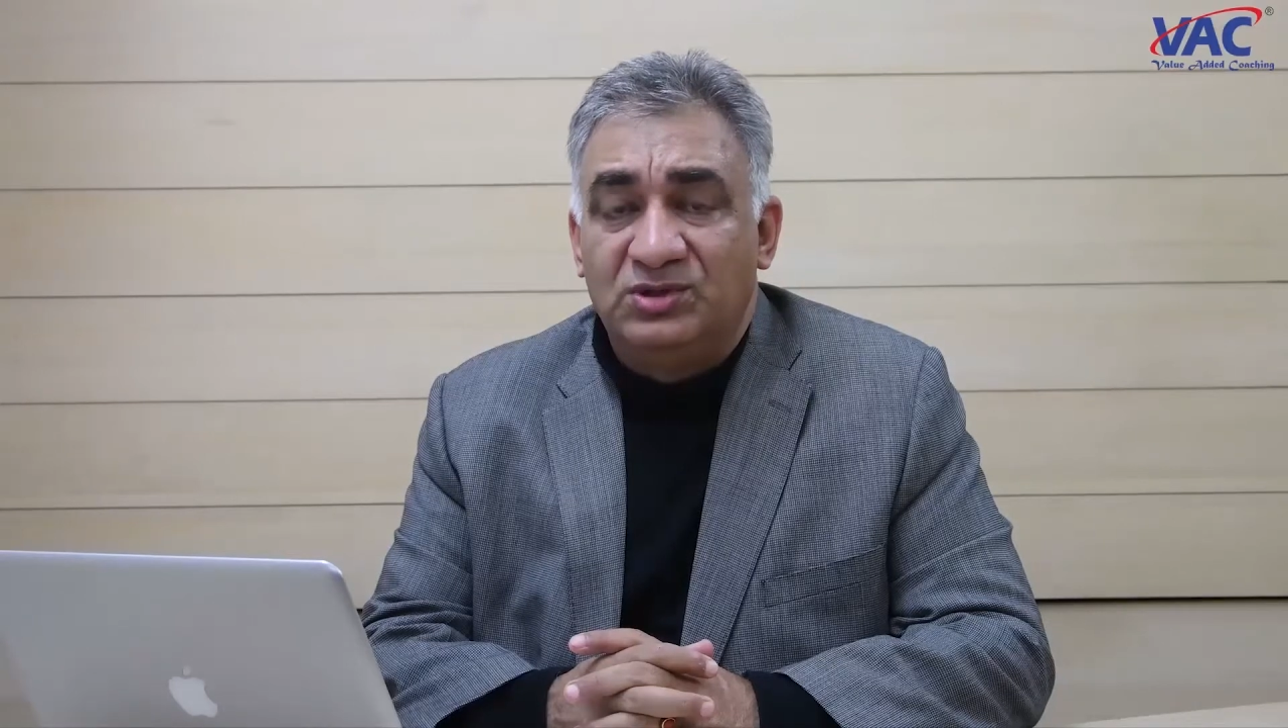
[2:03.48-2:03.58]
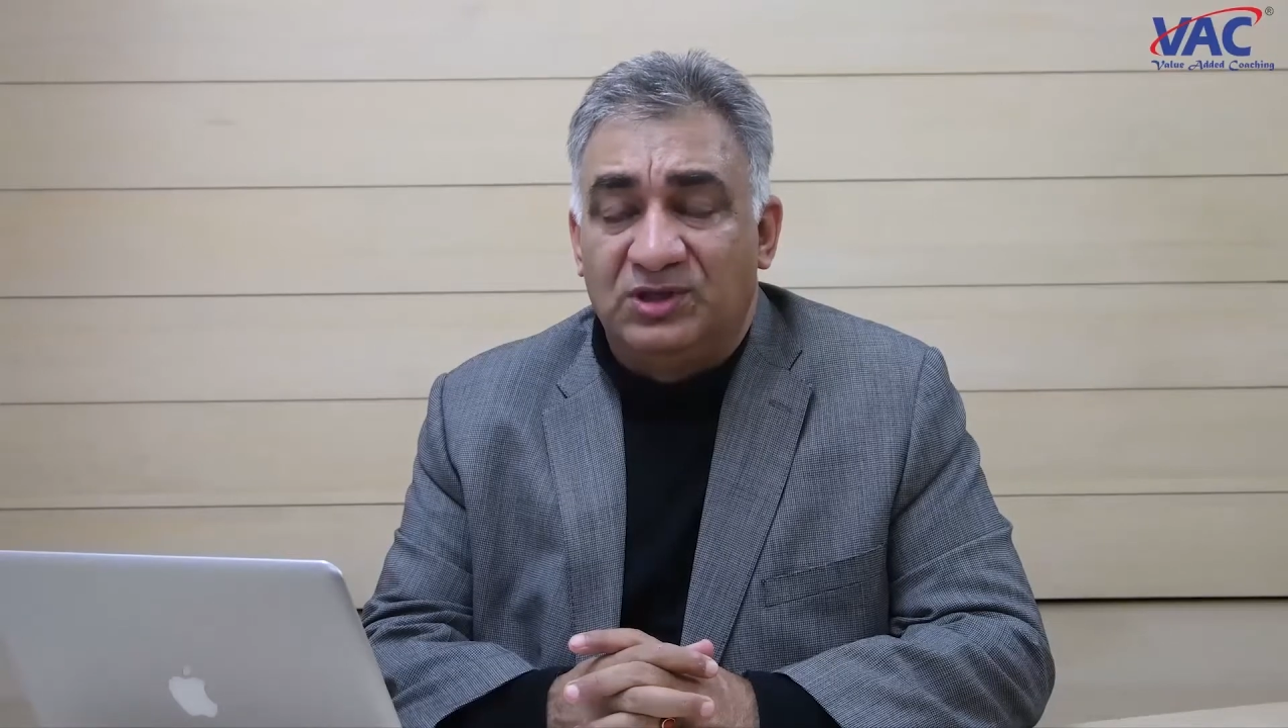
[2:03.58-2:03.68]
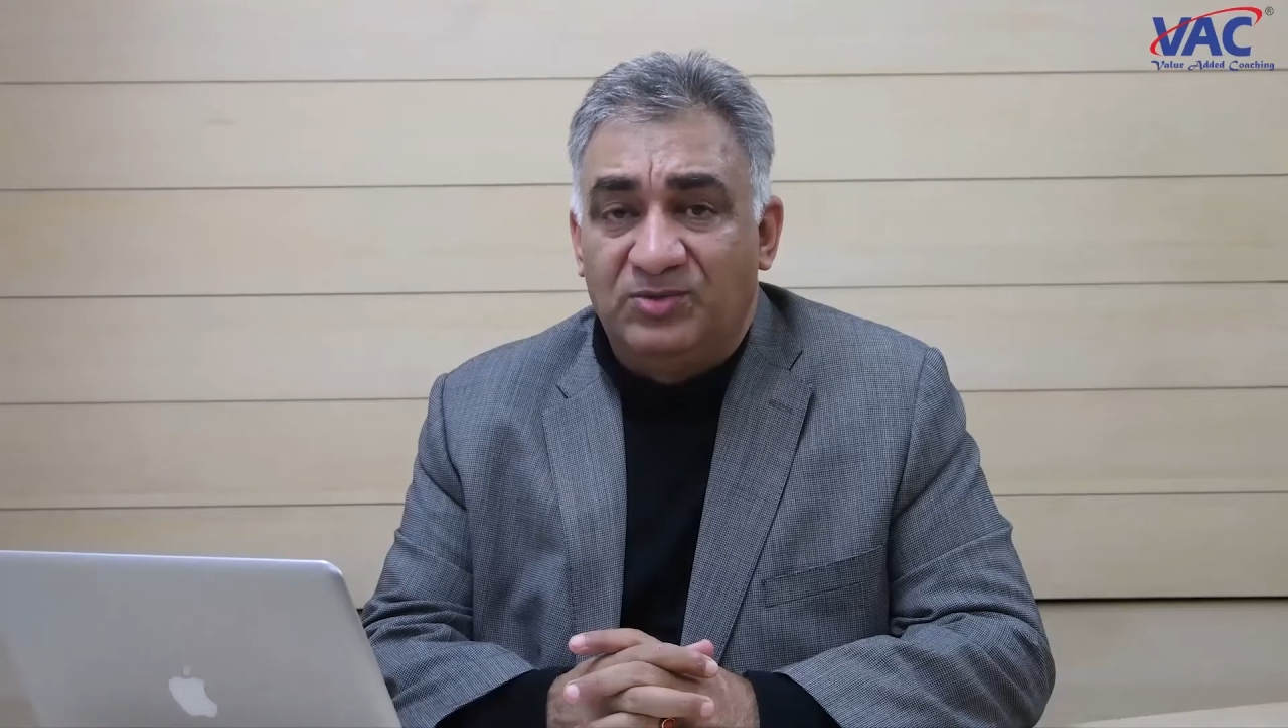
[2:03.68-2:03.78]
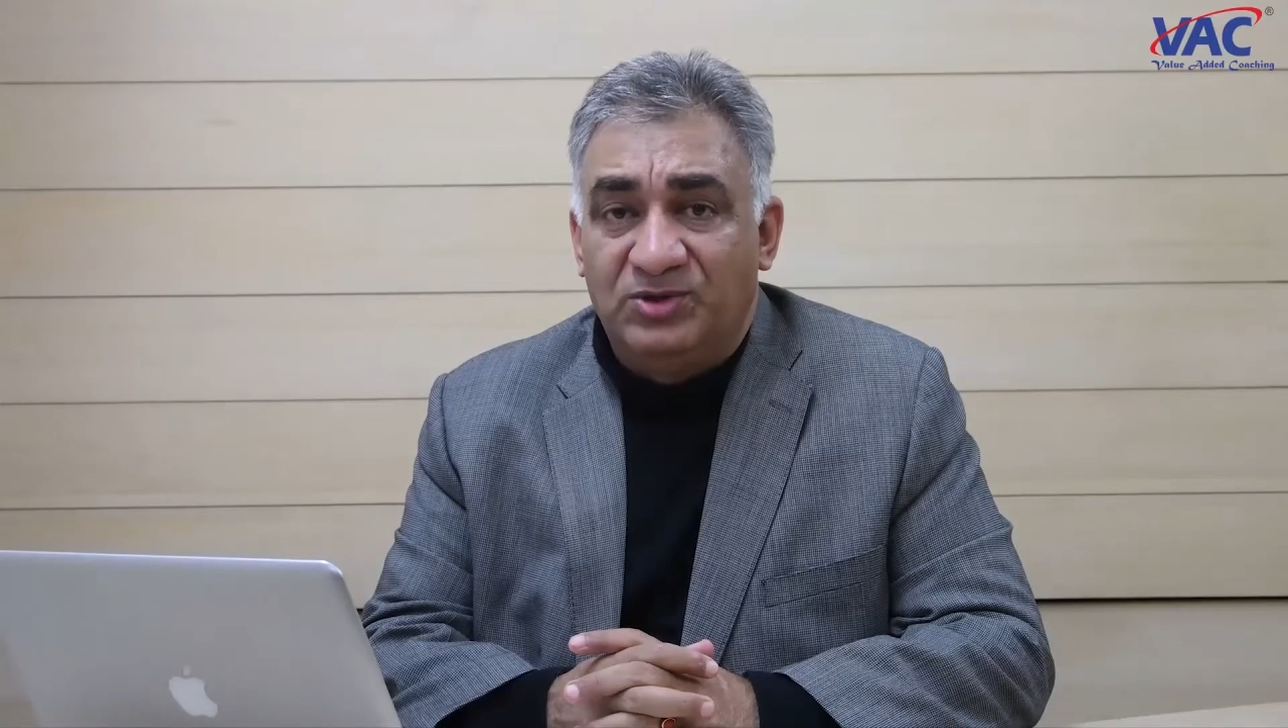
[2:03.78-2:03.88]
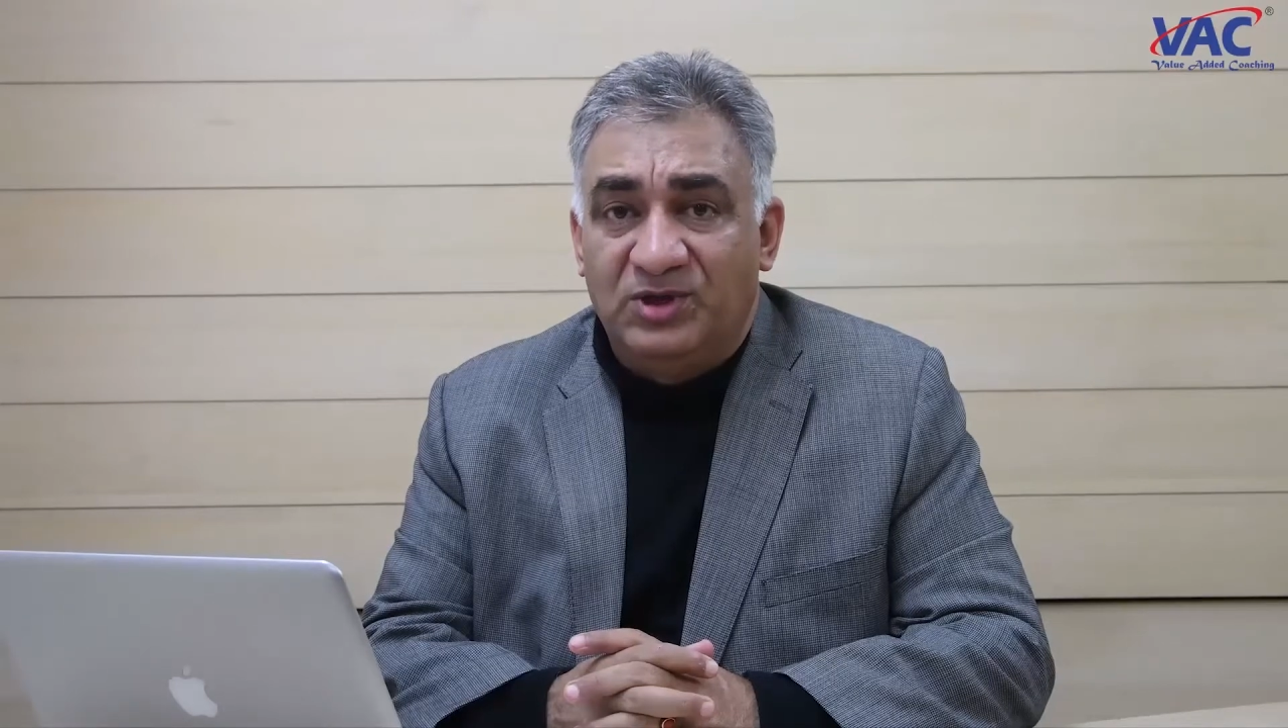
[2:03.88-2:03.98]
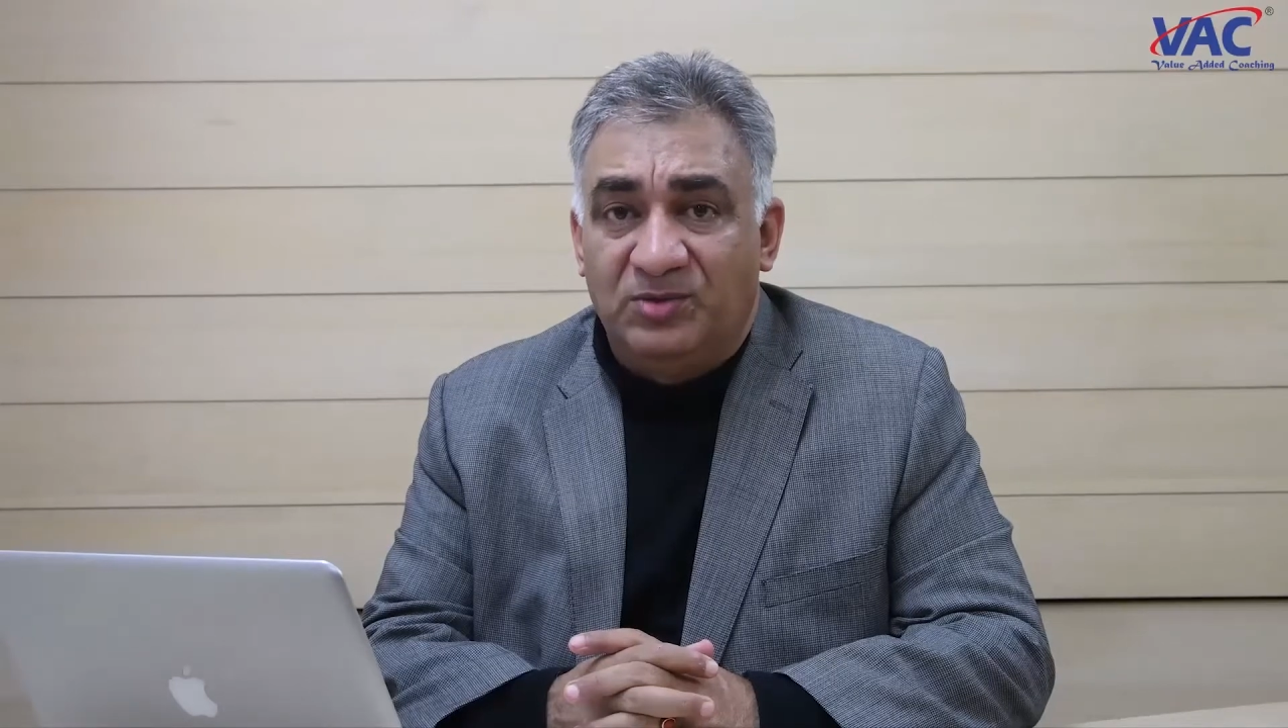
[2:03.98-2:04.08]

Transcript: w